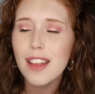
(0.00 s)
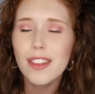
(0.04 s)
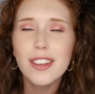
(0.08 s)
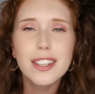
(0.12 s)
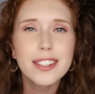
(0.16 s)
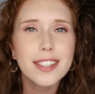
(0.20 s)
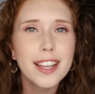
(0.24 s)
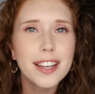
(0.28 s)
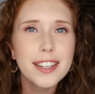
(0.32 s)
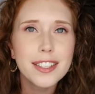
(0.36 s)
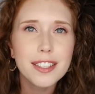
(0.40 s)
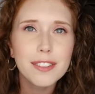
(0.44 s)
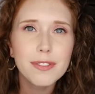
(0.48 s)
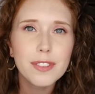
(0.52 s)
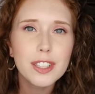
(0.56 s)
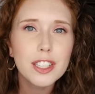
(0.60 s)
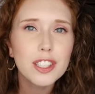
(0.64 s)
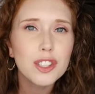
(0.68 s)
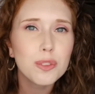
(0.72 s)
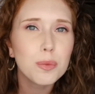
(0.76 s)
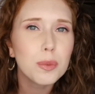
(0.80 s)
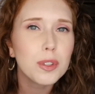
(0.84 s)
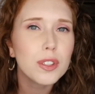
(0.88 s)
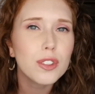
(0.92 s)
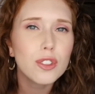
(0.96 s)
The scent of
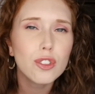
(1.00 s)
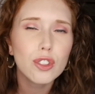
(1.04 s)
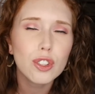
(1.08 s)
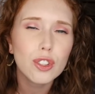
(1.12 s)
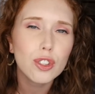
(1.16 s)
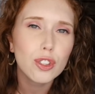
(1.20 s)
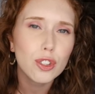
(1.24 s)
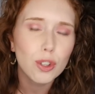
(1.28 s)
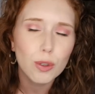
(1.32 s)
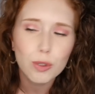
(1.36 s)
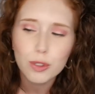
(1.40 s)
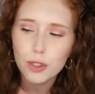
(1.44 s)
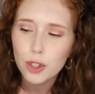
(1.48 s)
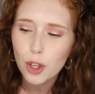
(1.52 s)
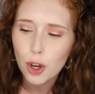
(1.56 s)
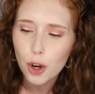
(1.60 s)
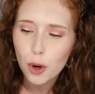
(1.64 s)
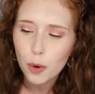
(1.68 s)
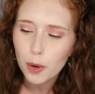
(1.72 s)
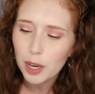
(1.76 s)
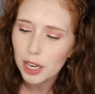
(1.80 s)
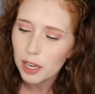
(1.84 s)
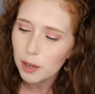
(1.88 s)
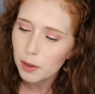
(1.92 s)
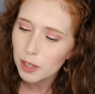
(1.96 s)
this was just
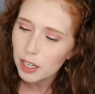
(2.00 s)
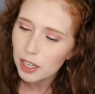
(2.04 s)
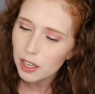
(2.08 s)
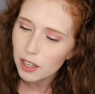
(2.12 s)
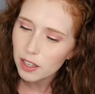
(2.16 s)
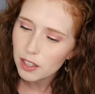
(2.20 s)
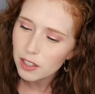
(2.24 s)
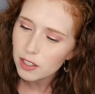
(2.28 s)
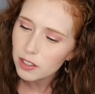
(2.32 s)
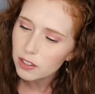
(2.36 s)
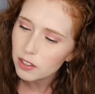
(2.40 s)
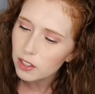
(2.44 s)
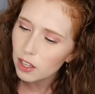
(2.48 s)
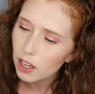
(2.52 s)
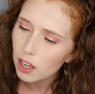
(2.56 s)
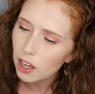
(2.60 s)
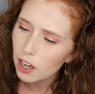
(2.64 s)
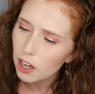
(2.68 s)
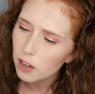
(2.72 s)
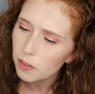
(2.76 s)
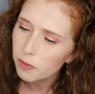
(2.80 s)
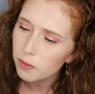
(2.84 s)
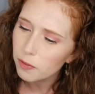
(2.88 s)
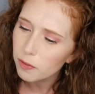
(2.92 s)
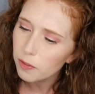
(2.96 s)
so-so. It is uh,
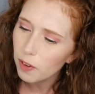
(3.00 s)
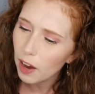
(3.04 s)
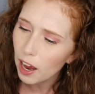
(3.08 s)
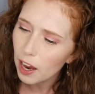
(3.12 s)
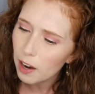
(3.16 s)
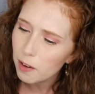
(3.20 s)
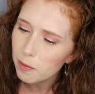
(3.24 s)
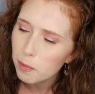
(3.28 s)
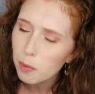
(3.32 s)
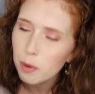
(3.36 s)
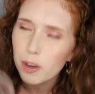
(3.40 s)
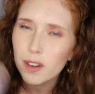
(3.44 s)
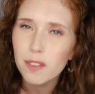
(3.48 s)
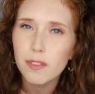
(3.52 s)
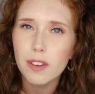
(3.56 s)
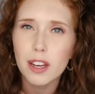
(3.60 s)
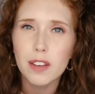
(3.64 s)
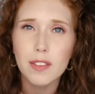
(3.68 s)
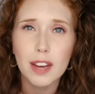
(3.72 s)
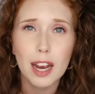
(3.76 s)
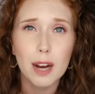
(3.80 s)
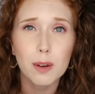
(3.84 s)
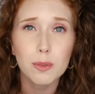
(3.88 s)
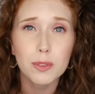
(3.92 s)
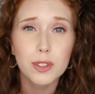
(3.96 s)
um,
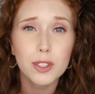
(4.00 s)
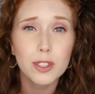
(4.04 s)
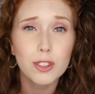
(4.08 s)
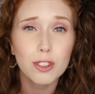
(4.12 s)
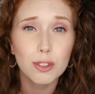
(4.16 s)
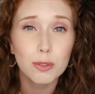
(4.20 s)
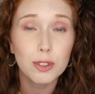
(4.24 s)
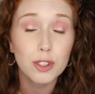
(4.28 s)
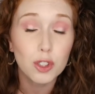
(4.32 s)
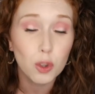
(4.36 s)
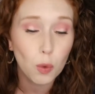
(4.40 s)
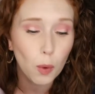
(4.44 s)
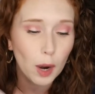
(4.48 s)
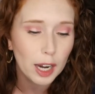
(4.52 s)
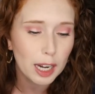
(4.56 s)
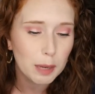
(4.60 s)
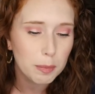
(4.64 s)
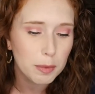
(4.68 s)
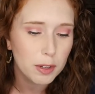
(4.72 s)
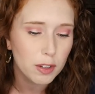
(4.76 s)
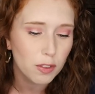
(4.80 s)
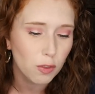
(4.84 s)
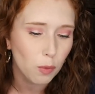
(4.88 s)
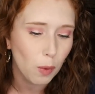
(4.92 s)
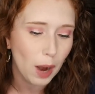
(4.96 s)
5.5 ounces, so it's quite
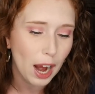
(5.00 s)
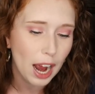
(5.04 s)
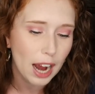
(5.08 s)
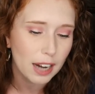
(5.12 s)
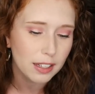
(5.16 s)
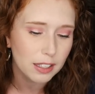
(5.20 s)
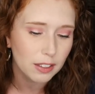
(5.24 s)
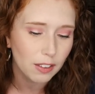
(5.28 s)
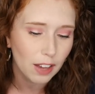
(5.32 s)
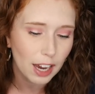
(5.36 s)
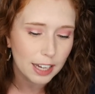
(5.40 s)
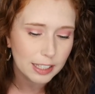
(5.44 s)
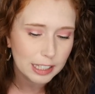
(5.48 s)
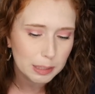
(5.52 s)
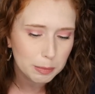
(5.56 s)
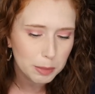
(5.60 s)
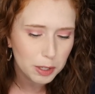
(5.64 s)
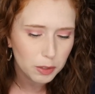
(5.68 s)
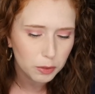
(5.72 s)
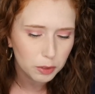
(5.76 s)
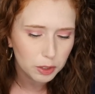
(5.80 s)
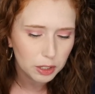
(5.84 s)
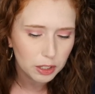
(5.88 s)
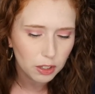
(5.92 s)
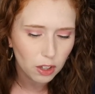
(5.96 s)
a bit of wax. It lasts
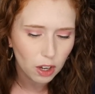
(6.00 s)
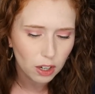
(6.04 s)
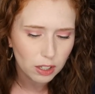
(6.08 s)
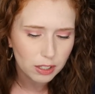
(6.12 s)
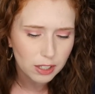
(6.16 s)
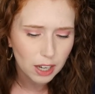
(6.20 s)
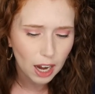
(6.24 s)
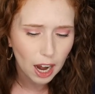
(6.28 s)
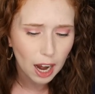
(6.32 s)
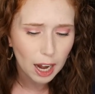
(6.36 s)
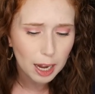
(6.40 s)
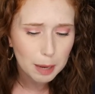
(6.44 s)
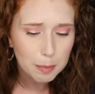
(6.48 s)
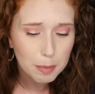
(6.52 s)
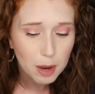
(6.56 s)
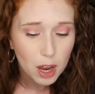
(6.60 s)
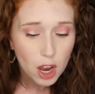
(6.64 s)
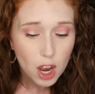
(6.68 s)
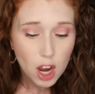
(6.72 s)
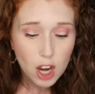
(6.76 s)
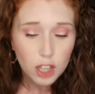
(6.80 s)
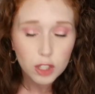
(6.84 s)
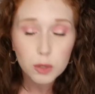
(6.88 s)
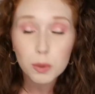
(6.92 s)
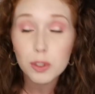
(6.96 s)
me a really long time,
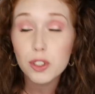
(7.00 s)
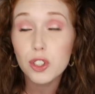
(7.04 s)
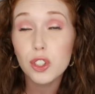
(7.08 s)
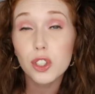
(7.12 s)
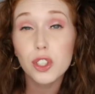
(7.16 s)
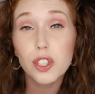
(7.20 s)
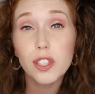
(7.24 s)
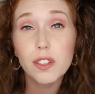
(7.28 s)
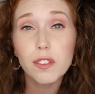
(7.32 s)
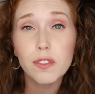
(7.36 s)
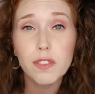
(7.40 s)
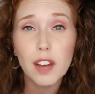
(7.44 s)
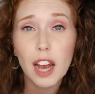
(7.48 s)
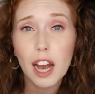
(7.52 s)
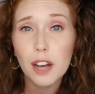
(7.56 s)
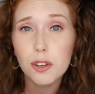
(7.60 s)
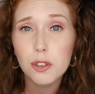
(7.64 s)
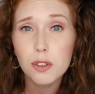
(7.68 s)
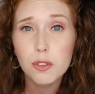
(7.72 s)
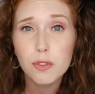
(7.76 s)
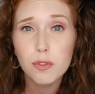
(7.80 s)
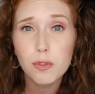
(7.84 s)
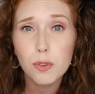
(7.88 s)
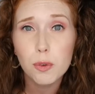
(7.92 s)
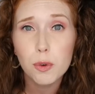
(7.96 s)
so it's a good
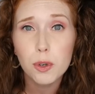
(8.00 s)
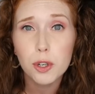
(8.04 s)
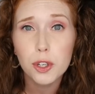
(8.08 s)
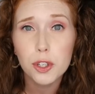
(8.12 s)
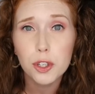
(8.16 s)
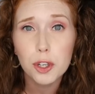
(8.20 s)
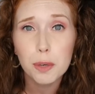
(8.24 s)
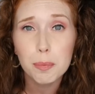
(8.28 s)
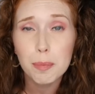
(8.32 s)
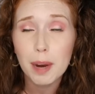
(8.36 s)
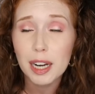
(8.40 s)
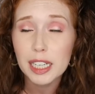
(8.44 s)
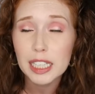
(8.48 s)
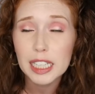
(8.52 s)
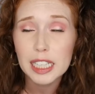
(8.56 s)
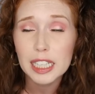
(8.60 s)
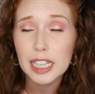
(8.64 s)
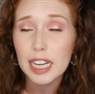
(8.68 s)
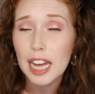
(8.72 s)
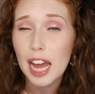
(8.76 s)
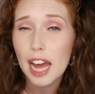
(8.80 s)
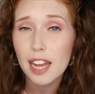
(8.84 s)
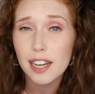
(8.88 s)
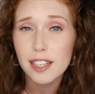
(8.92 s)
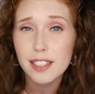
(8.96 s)
value for your money,
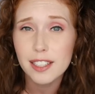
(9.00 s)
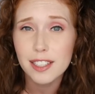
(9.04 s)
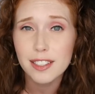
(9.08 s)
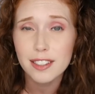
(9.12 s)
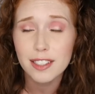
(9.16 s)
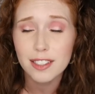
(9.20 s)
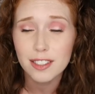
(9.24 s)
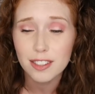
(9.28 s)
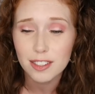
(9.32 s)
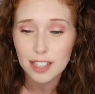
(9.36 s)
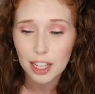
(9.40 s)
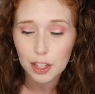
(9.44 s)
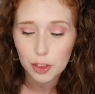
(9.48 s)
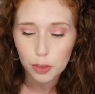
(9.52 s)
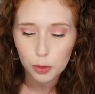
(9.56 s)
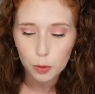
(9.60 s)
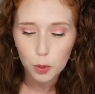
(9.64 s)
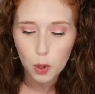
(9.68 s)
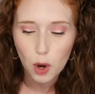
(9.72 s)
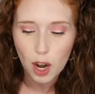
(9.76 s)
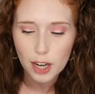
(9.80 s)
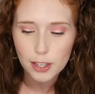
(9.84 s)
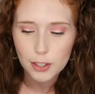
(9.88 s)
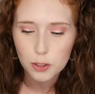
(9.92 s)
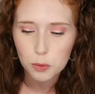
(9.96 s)
and it had a decent scent
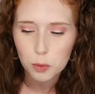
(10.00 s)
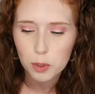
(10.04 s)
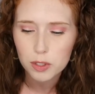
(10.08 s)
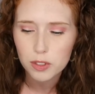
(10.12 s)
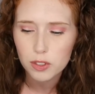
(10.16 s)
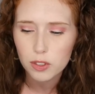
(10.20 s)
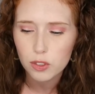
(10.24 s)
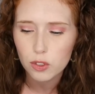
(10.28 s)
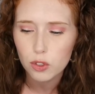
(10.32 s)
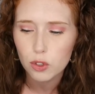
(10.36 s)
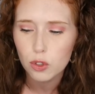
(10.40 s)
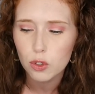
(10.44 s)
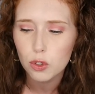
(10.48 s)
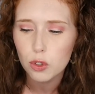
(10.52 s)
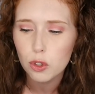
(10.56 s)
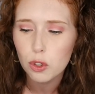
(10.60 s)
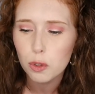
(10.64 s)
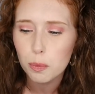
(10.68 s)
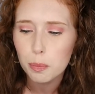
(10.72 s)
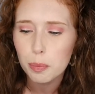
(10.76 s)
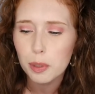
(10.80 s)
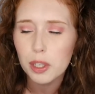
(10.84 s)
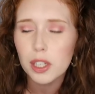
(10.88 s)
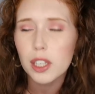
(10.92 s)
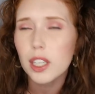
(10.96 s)
throw. I just wasn't
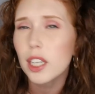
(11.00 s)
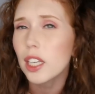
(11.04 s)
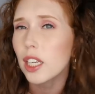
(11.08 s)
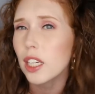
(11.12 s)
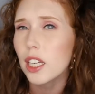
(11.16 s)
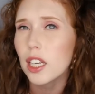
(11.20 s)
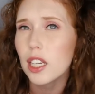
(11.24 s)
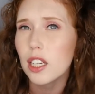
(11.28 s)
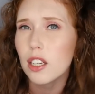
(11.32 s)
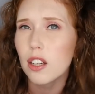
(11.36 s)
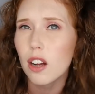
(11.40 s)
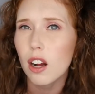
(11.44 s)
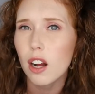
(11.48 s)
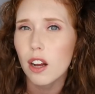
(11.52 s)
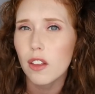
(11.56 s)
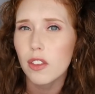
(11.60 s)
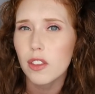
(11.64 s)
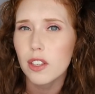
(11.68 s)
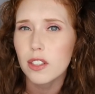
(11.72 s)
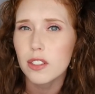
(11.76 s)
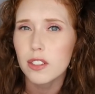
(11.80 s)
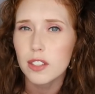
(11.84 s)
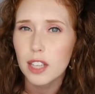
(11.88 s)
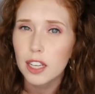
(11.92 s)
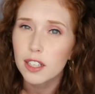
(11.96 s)
super keen on
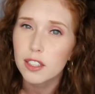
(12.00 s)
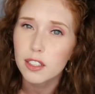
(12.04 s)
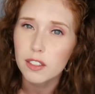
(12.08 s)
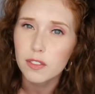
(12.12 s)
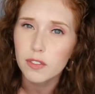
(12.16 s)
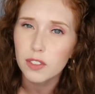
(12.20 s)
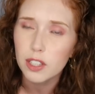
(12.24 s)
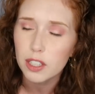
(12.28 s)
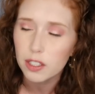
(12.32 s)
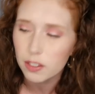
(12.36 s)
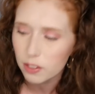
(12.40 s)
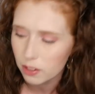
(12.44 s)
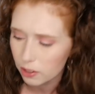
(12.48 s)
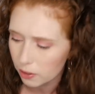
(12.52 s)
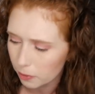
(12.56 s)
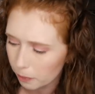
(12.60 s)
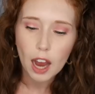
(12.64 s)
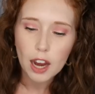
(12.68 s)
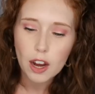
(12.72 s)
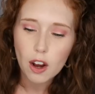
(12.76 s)
the scent of this.